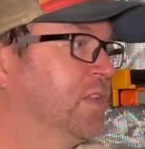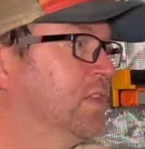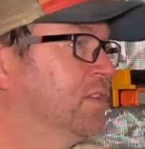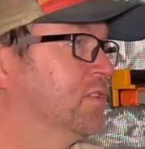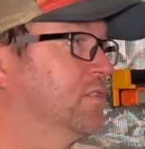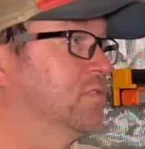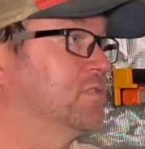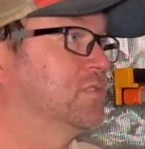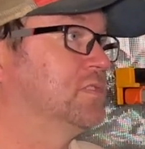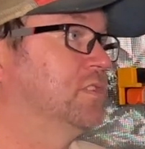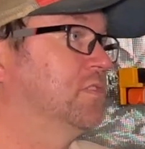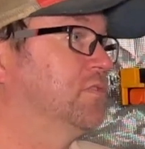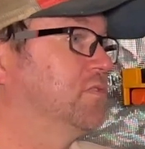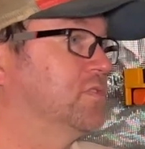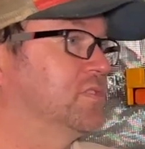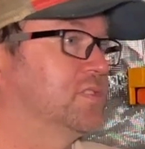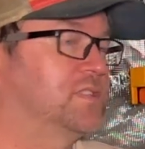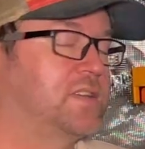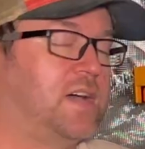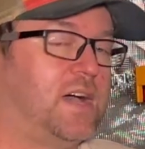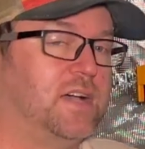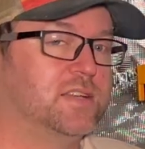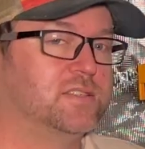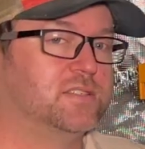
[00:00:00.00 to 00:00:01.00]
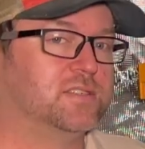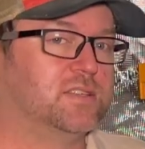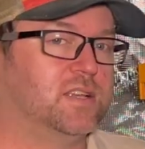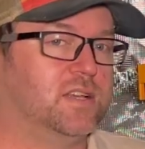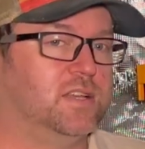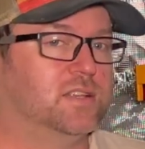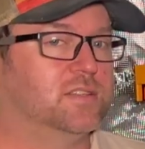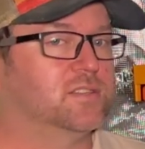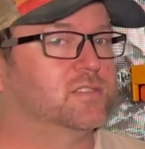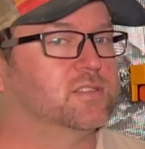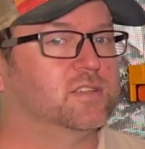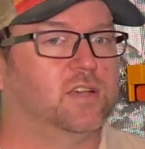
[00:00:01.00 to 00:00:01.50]
There's different size
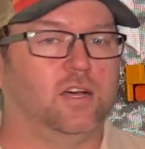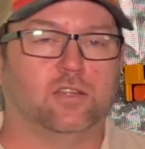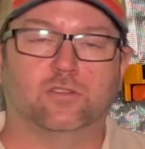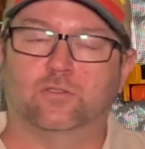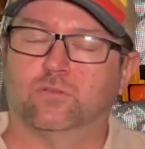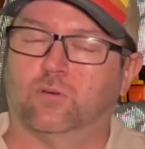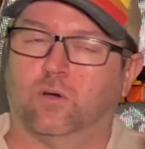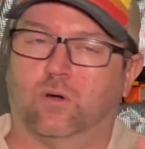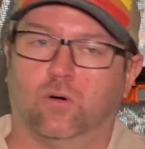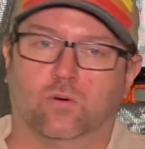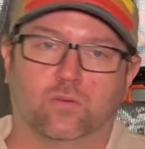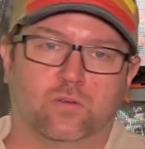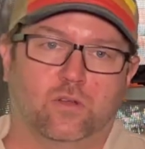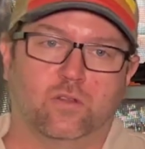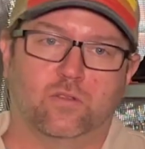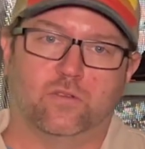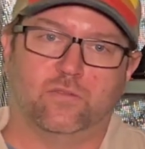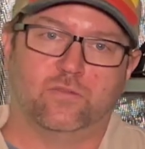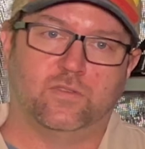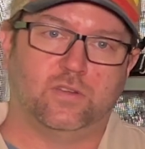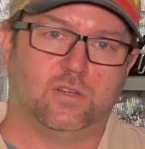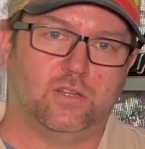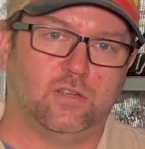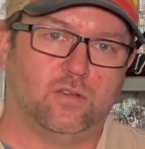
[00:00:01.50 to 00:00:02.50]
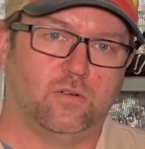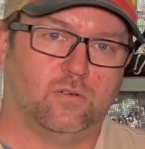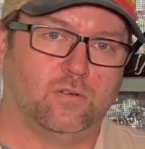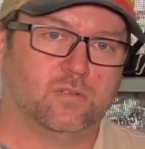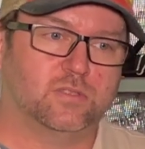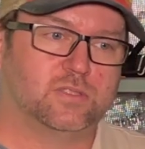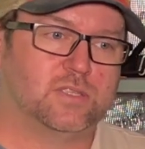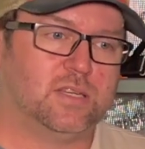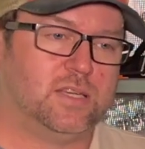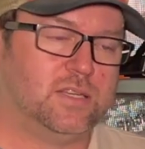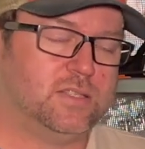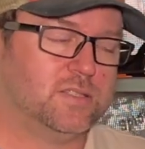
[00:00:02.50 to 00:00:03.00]
tents. I'll do a whole nother video on
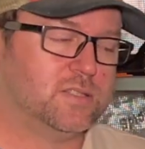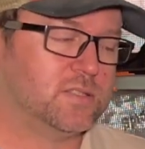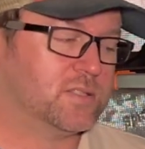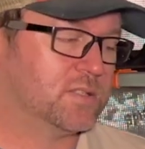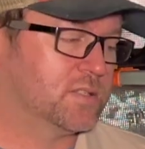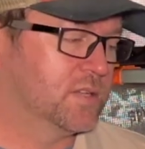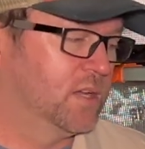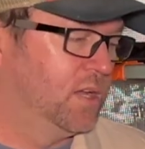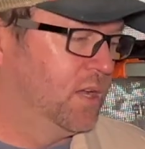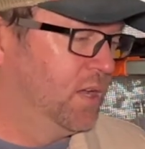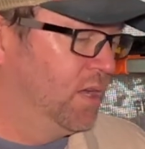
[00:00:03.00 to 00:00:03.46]
tents.